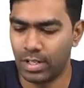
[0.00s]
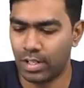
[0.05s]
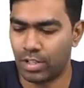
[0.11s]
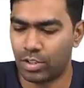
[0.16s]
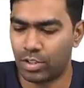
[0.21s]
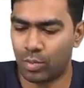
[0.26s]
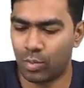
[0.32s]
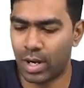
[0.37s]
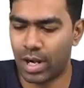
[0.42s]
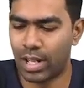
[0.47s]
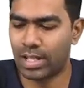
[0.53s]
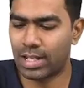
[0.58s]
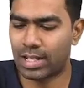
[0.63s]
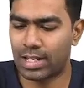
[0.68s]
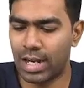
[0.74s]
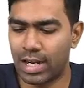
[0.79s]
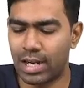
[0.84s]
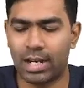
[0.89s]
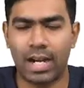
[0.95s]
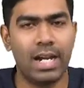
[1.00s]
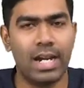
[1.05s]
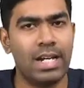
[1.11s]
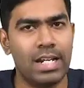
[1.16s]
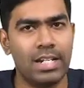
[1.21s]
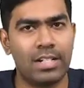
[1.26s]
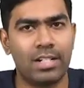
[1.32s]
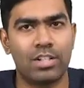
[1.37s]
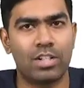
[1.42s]
So what are the
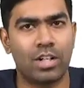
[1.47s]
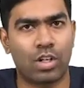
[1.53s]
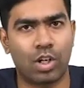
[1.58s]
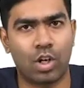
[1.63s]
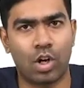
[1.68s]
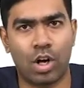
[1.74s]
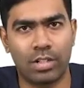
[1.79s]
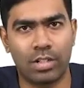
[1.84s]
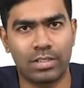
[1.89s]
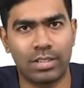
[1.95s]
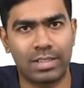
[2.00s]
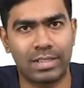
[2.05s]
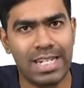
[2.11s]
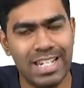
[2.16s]
conditions or causes